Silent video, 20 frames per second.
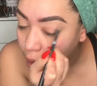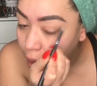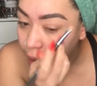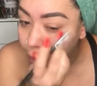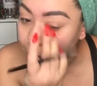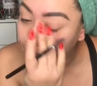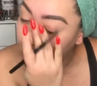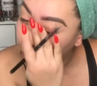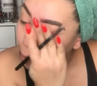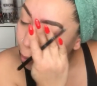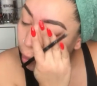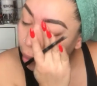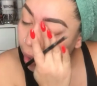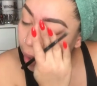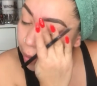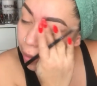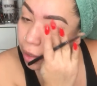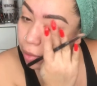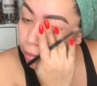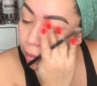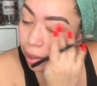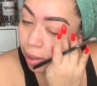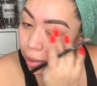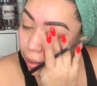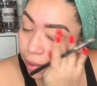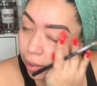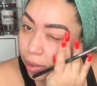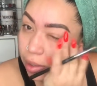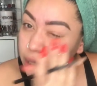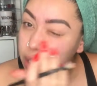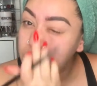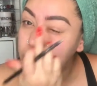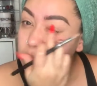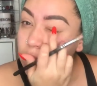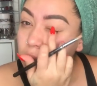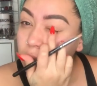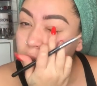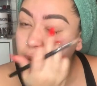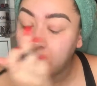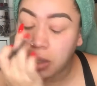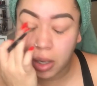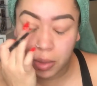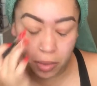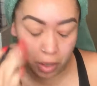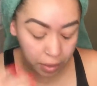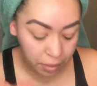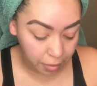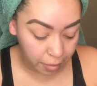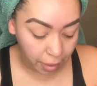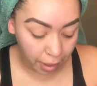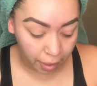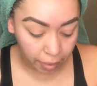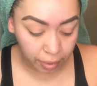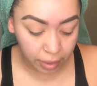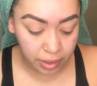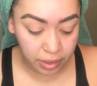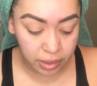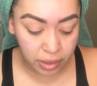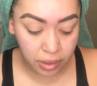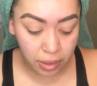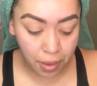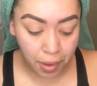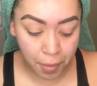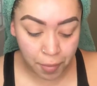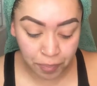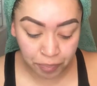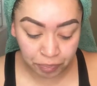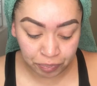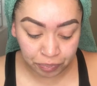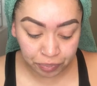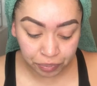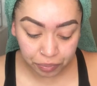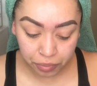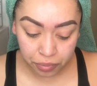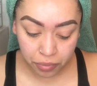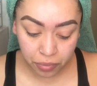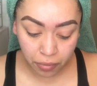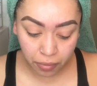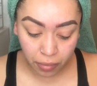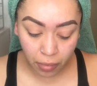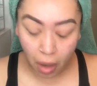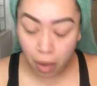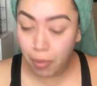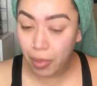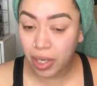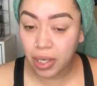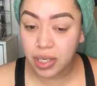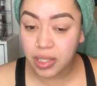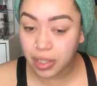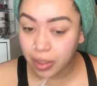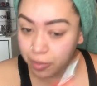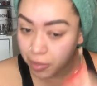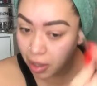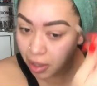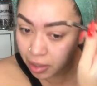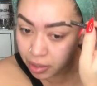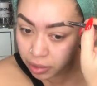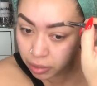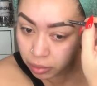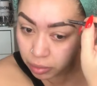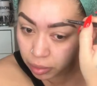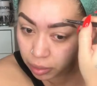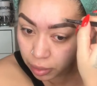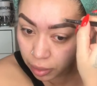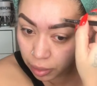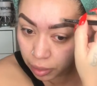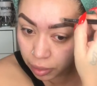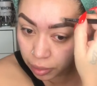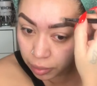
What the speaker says: I'm not priming my eyes. I'm not doing my eyelids because I'm not doing